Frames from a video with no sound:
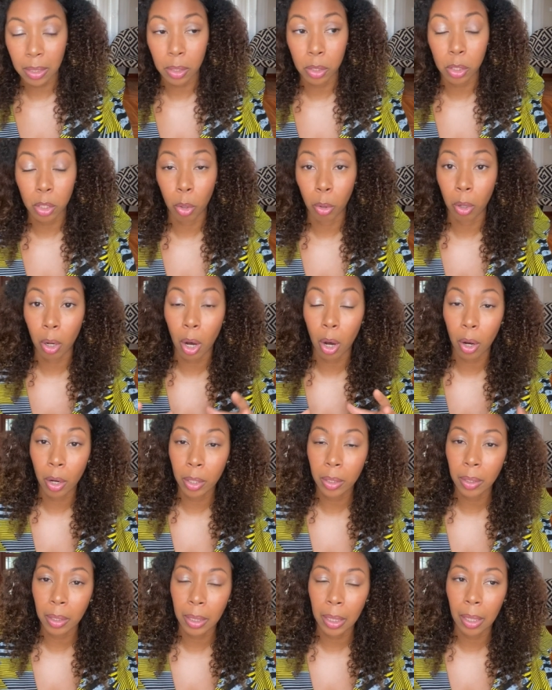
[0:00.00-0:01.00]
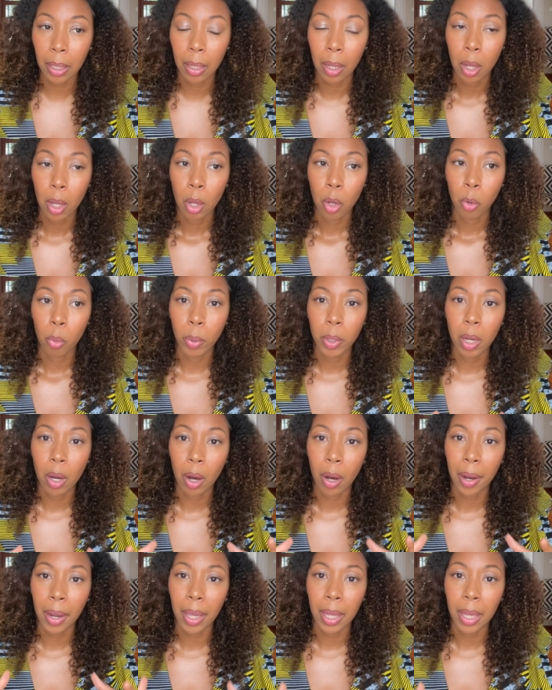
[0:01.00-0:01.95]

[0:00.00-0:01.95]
And so currently we are